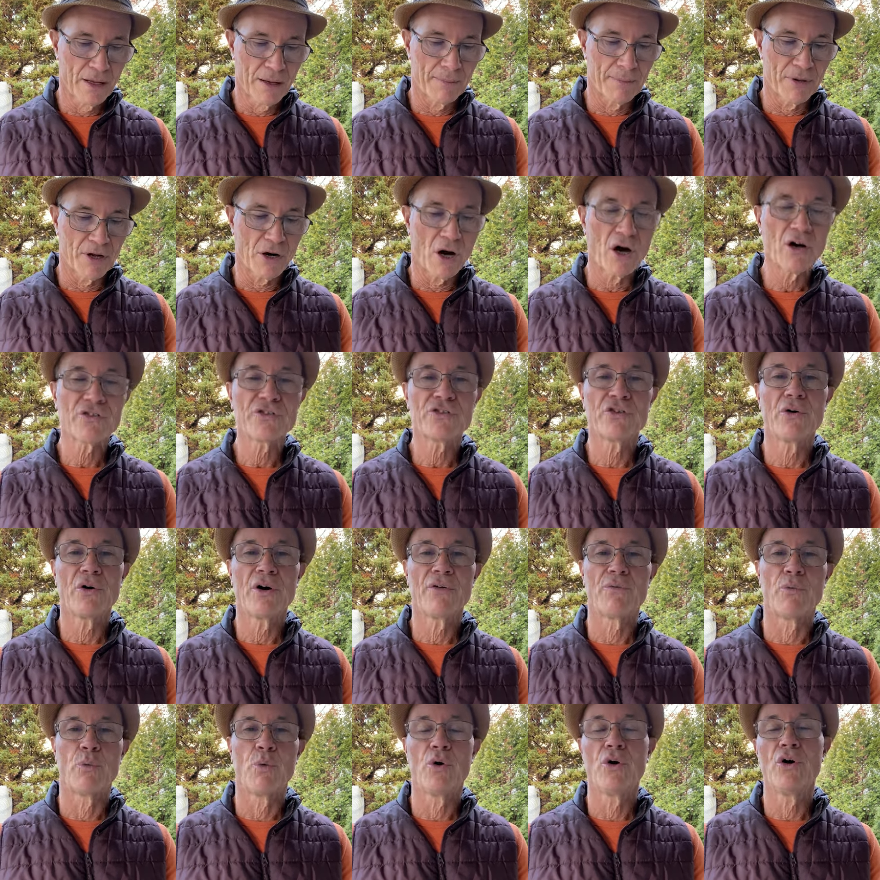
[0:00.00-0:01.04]
but also
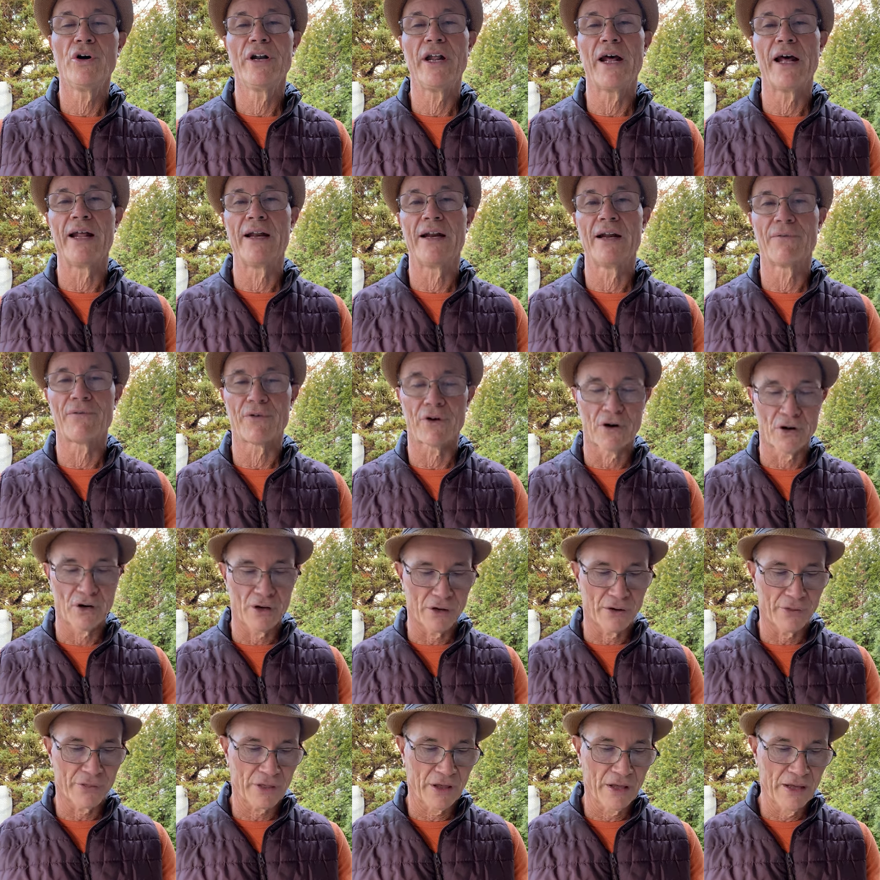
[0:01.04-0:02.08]
of wood and of
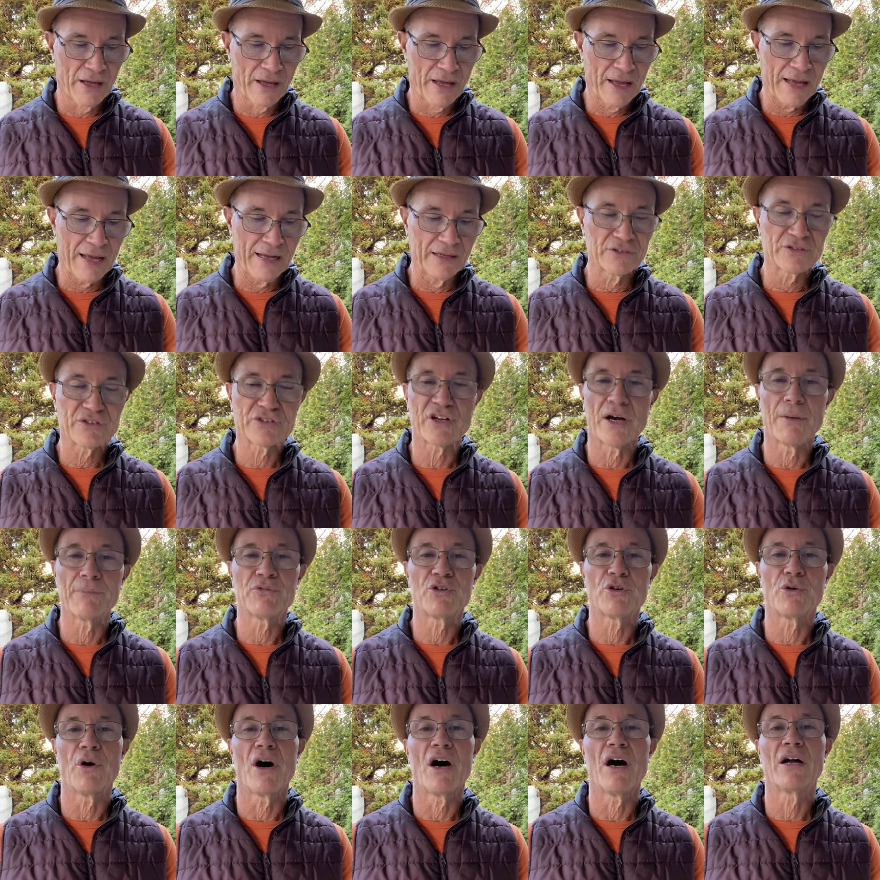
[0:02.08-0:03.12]
earth, and some
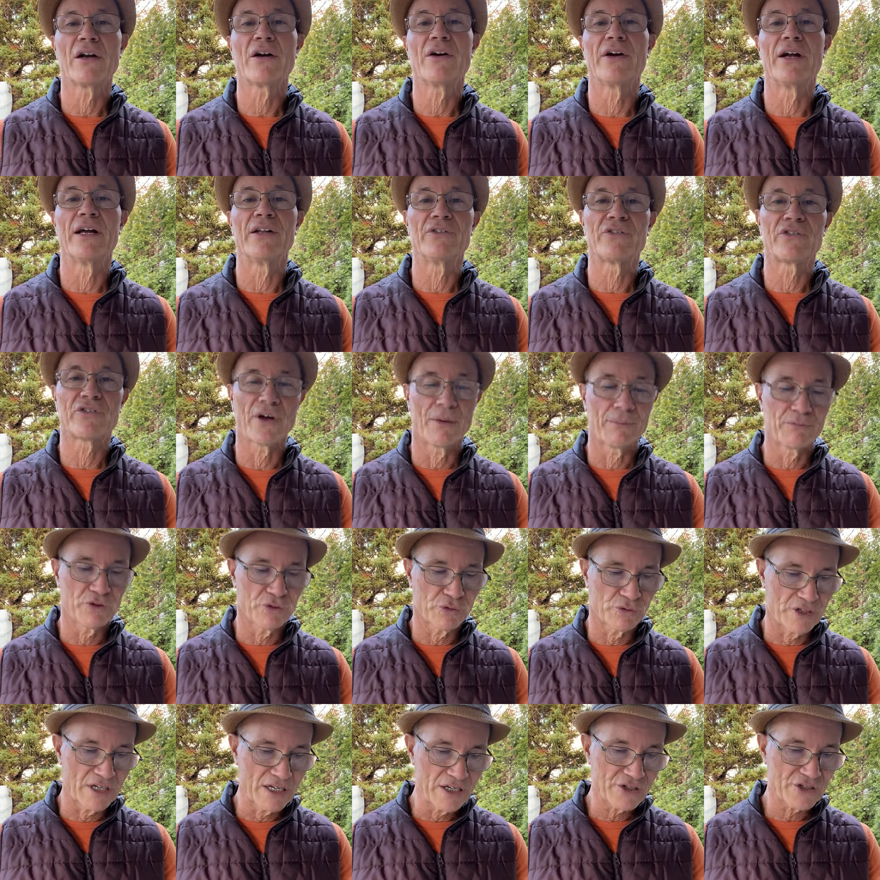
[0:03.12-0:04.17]
to honor and some to
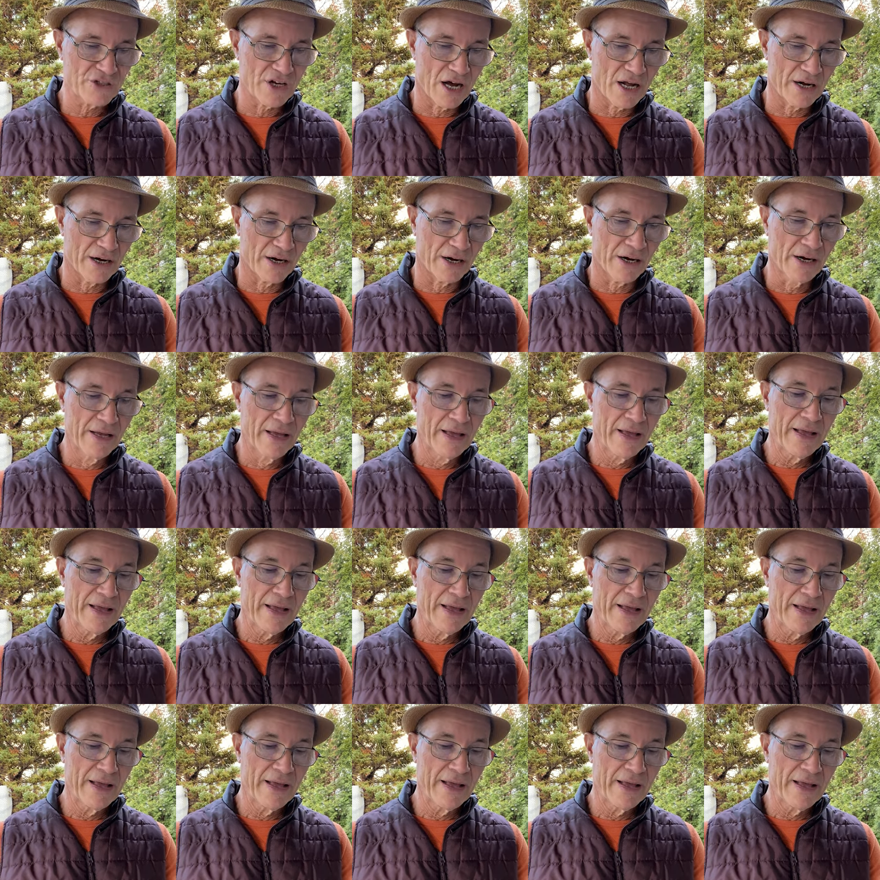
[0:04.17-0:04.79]
dishonor.